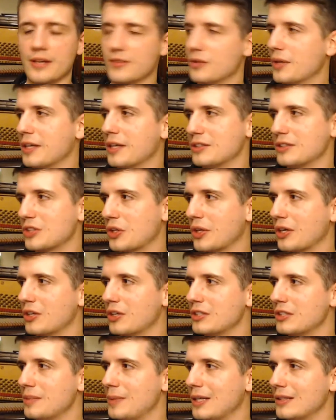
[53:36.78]
So like Declare
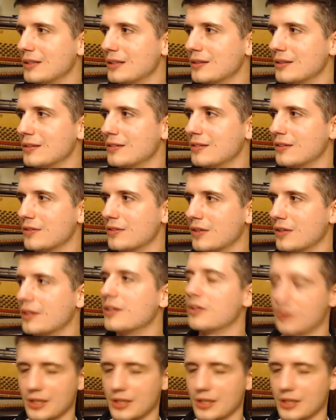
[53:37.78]
Independence is on there.